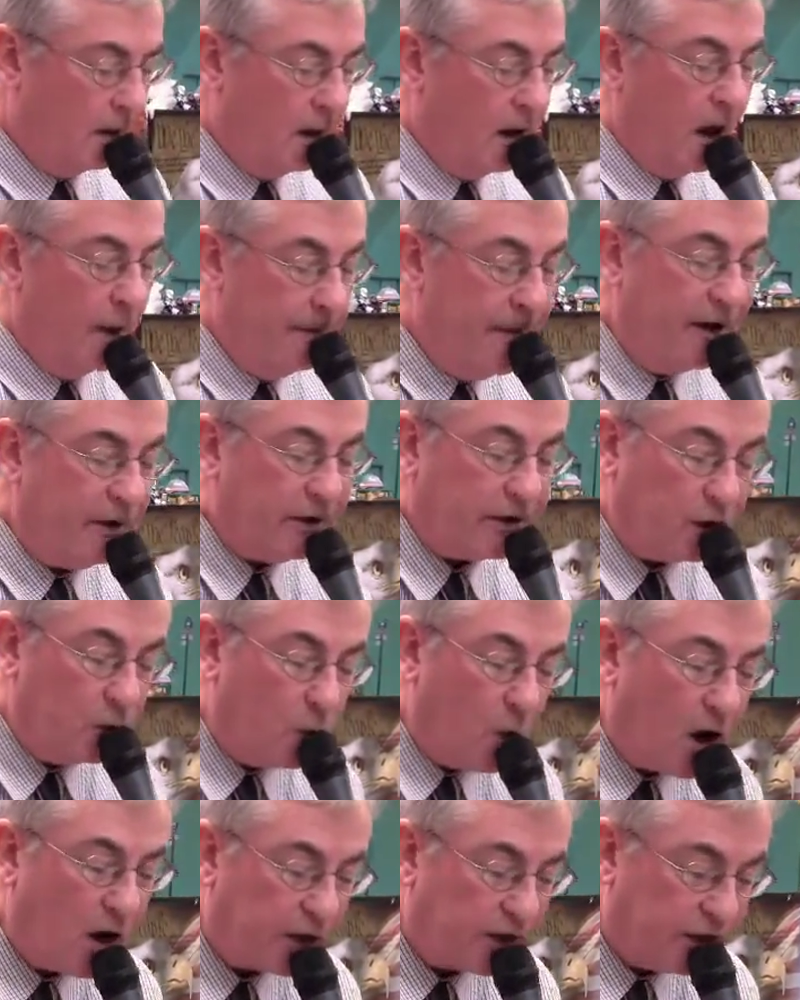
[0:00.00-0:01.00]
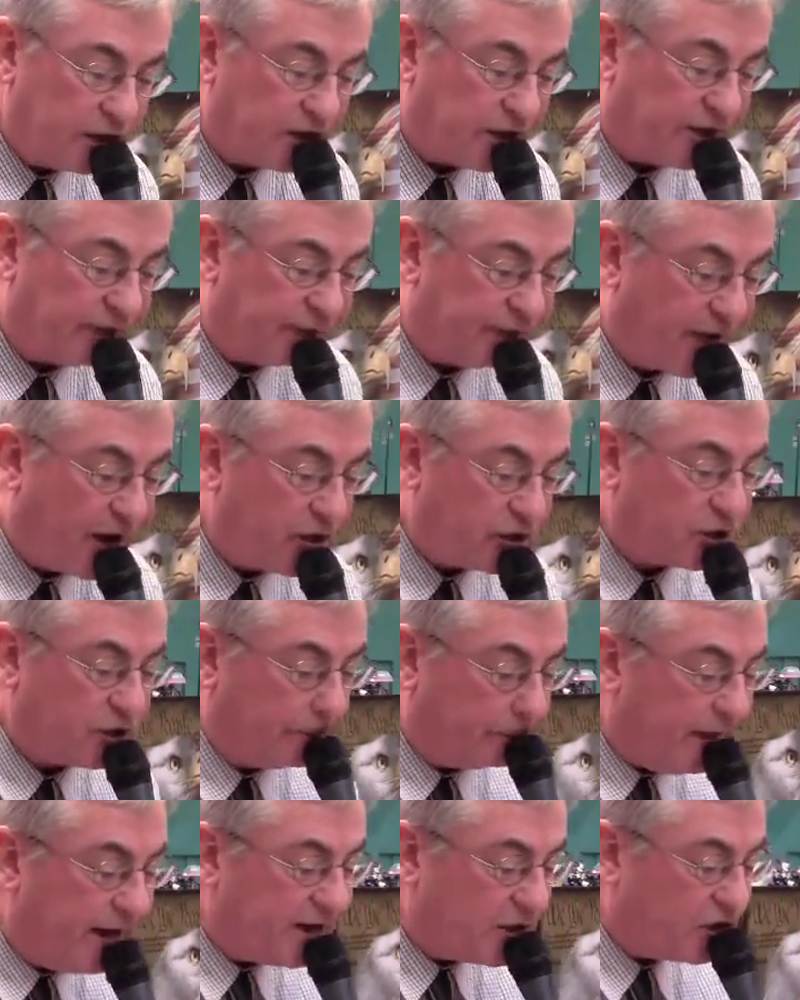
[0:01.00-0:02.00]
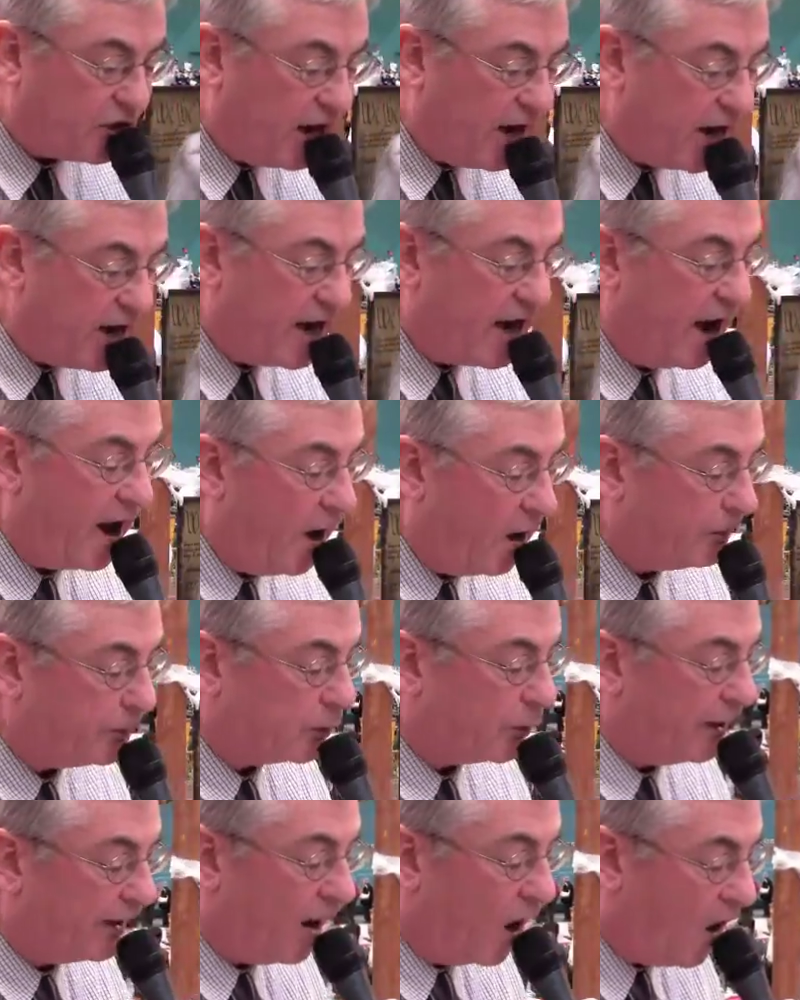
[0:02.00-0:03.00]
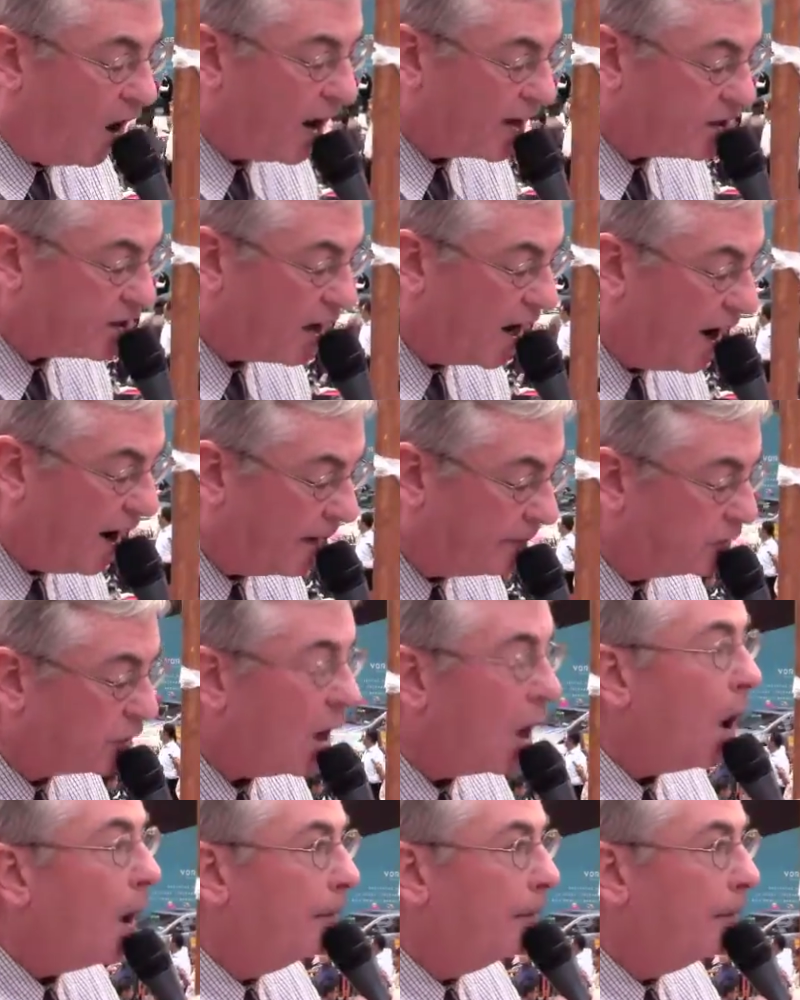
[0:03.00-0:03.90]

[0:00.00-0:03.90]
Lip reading: American workers are the first to pitch in and help during hard times,